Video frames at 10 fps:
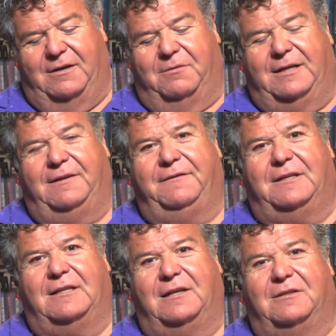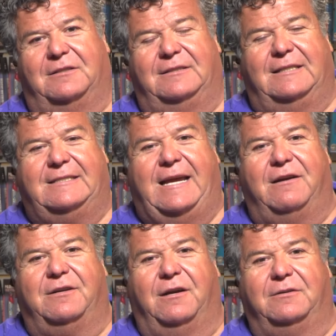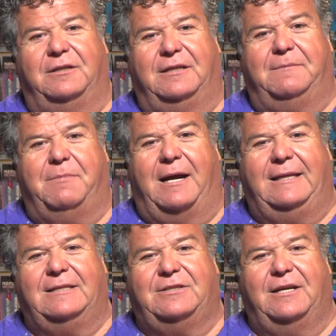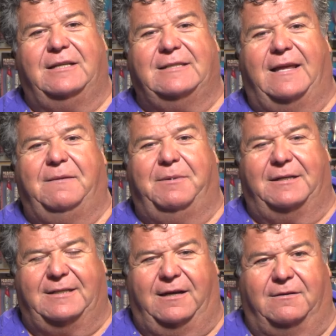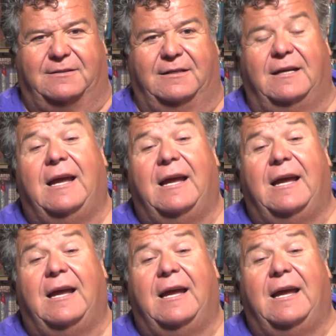We're going to give you a little discount code so you can buy these jigs and the bucktails